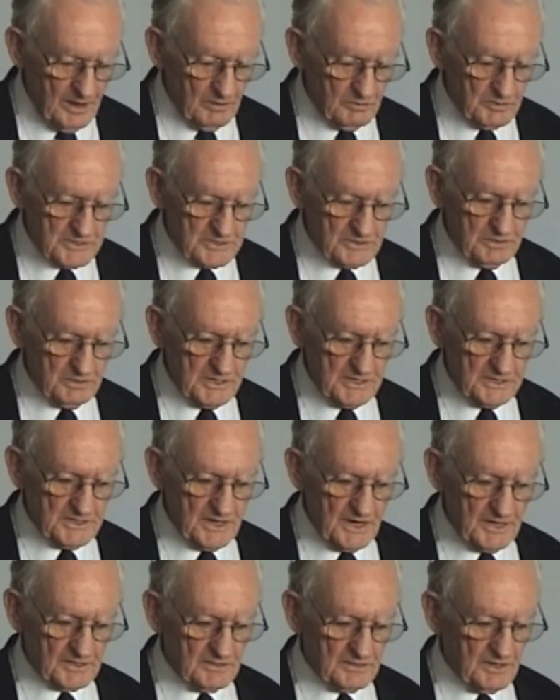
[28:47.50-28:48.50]
which had been
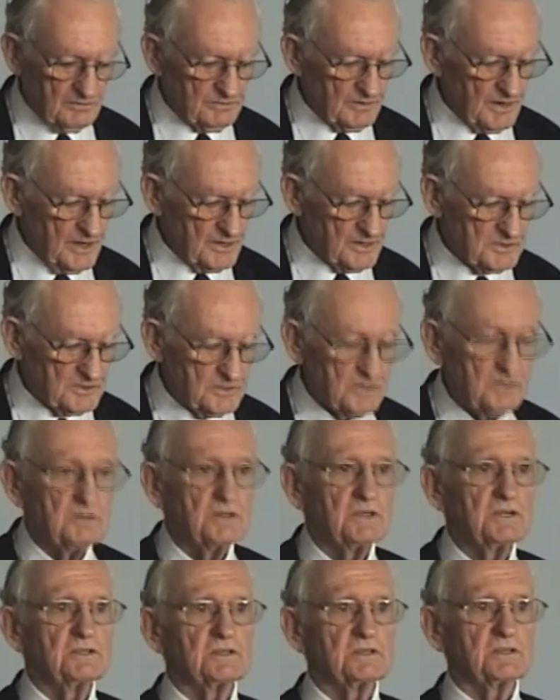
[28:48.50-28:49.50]
taken off other
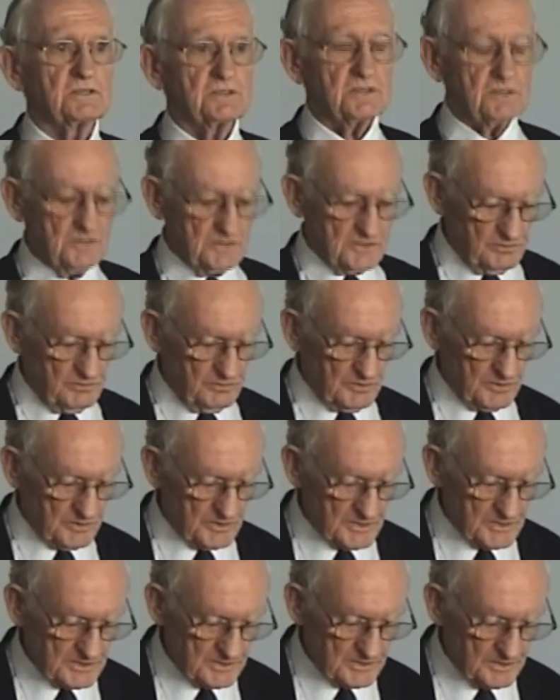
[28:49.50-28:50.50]
duties to search for
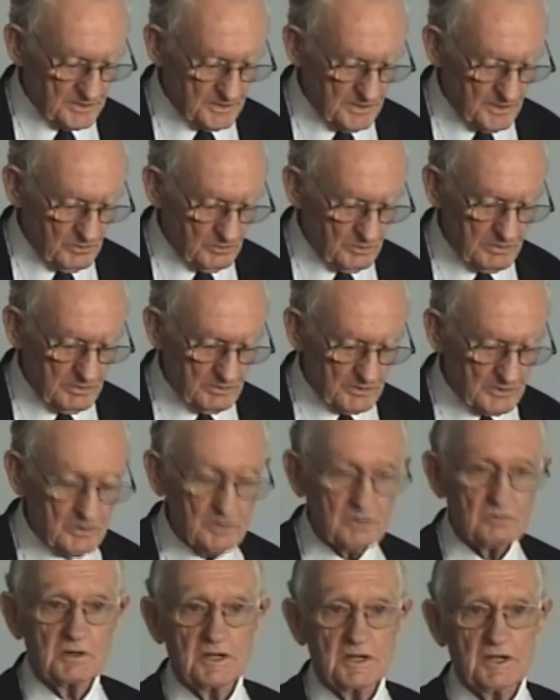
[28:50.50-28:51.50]
us. We were
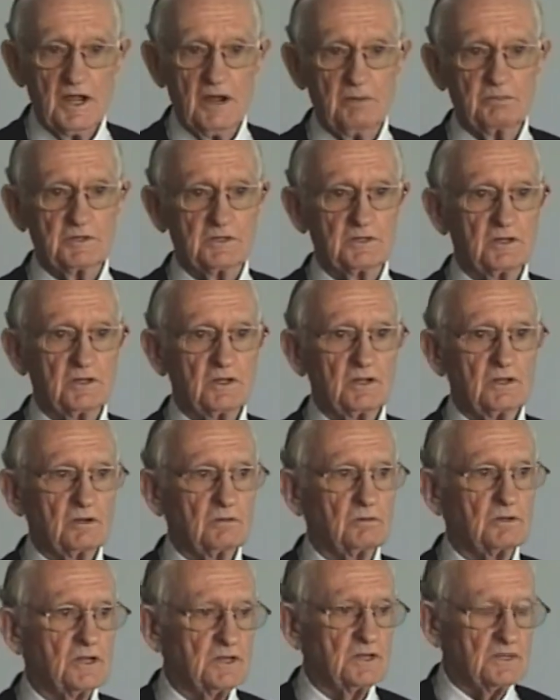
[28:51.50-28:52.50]
all recaptured
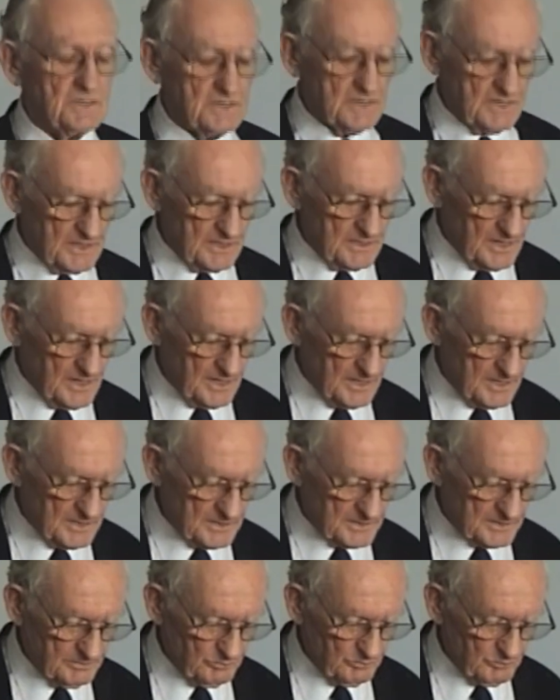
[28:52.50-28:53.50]
within ten days.
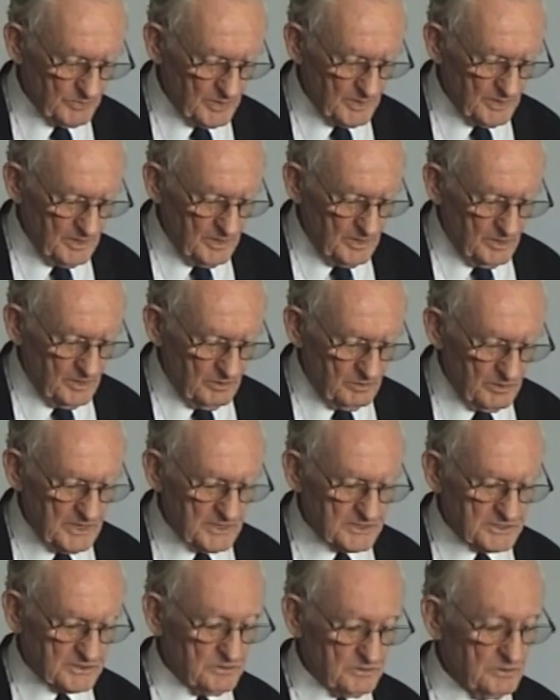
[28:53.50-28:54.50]
We
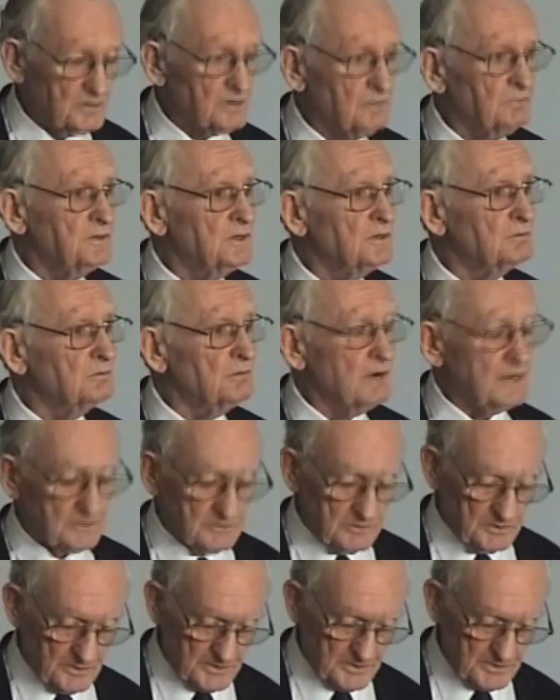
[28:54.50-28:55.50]
had scored a few
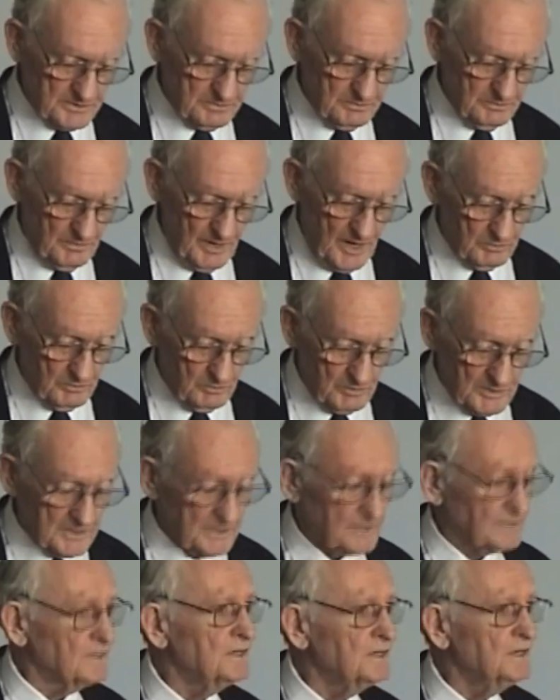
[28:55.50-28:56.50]
records,
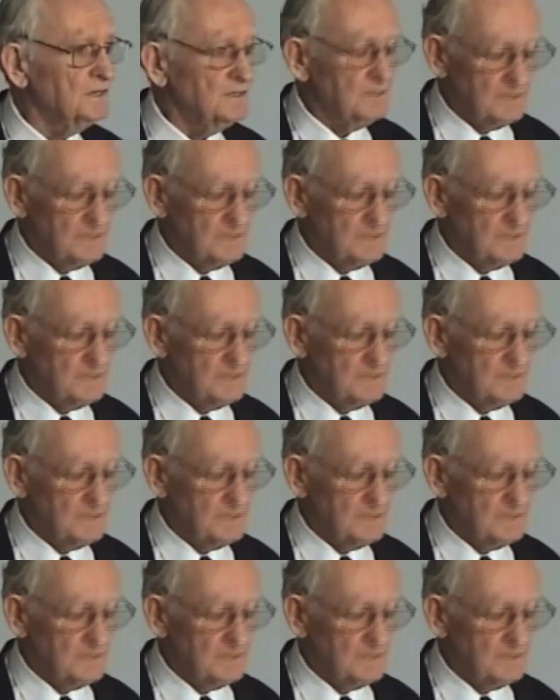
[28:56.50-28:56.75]
unwittingly,